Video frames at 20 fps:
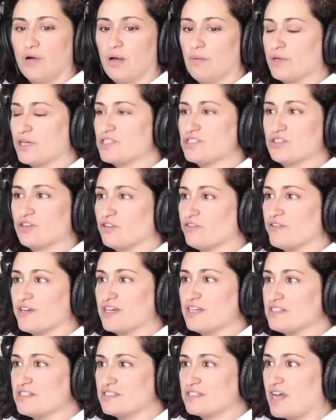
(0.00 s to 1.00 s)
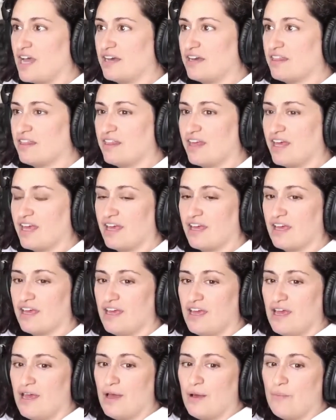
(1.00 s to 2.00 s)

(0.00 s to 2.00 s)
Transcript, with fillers: public service kind of thing.